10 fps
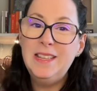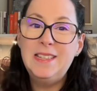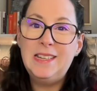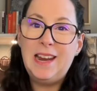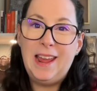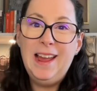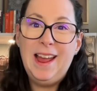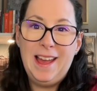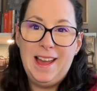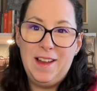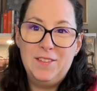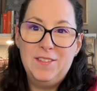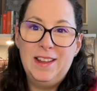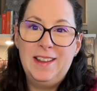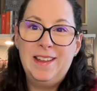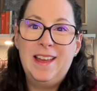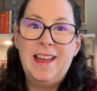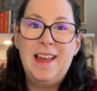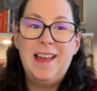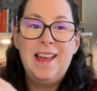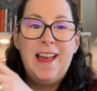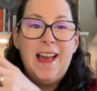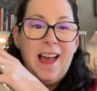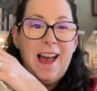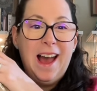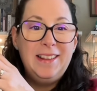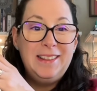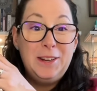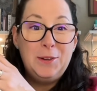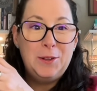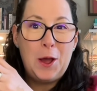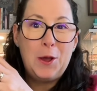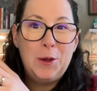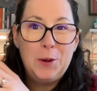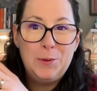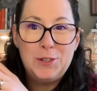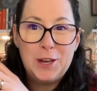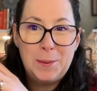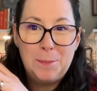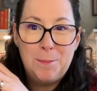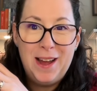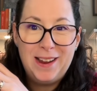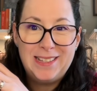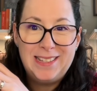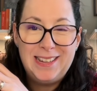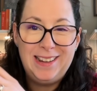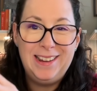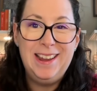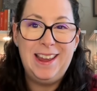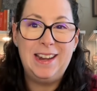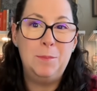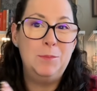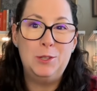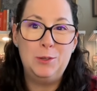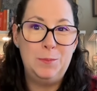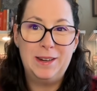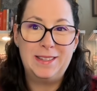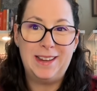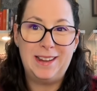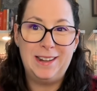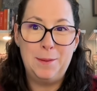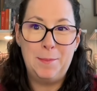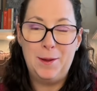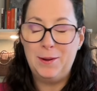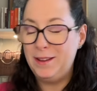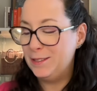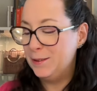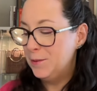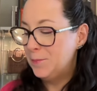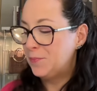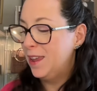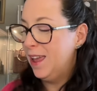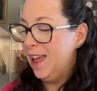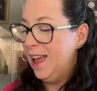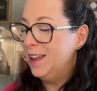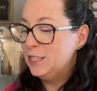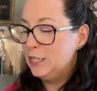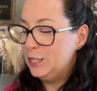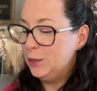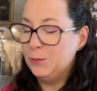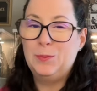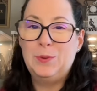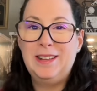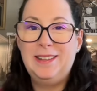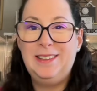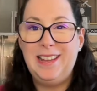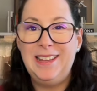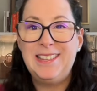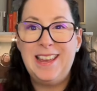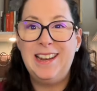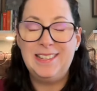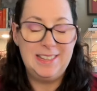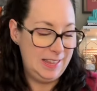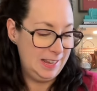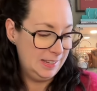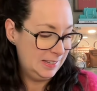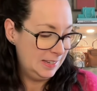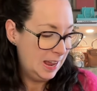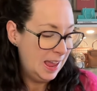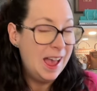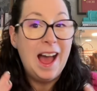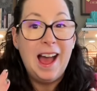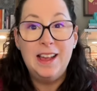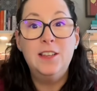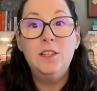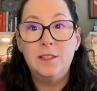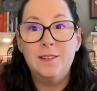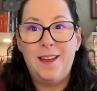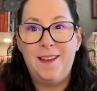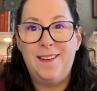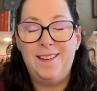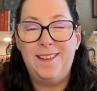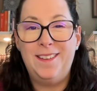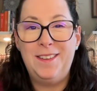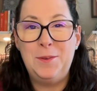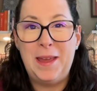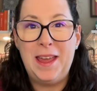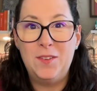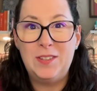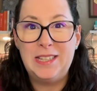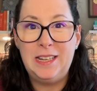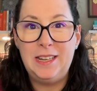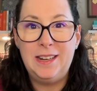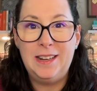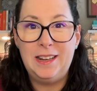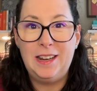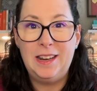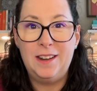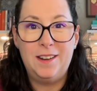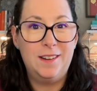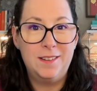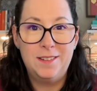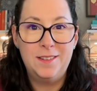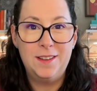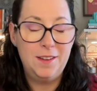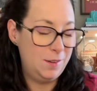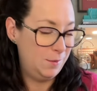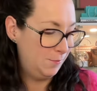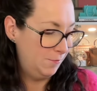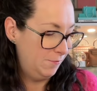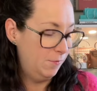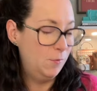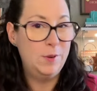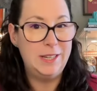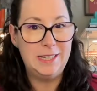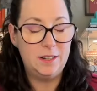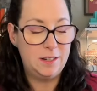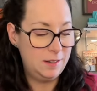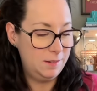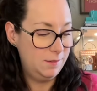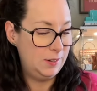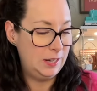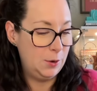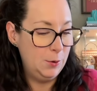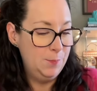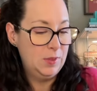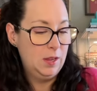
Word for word: today I have a little coach unboxing and I'm super excited about it. So, let's get into this. As uh, you may have seen in a recent video,